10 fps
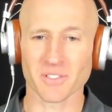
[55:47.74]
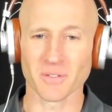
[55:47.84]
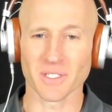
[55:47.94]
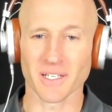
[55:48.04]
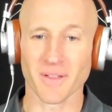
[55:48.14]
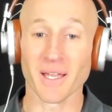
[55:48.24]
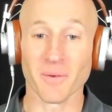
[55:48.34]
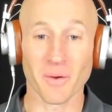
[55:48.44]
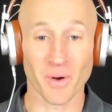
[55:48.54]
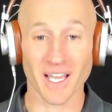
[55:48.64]
Absolutely.
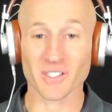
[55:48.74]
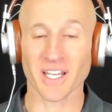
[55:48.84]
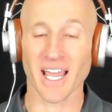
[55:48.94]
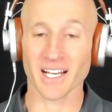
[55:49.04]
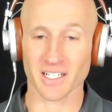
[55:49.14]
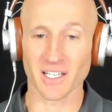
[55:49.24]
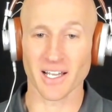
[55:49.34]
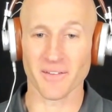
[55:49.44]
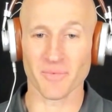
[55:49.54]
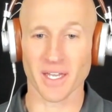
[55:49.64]
And we actually had a
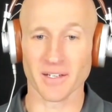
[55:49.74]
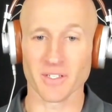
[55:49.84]
client